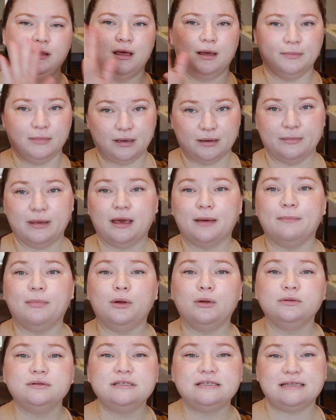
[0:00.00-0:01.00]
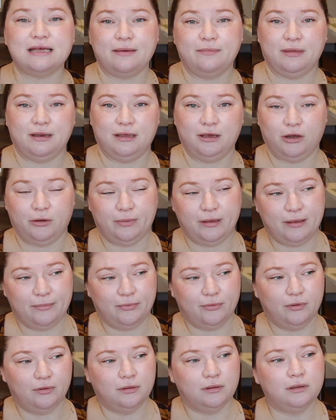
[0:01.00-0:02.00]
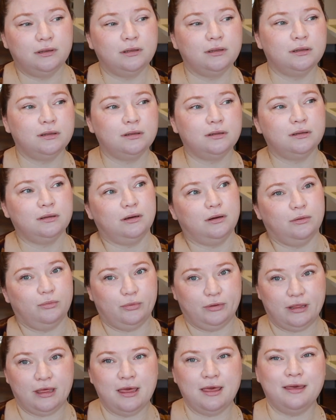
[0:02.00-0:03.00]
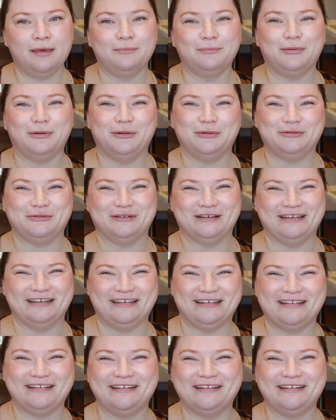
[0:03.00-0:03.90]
I'm gonna make a bold statement here, people. A really bold one.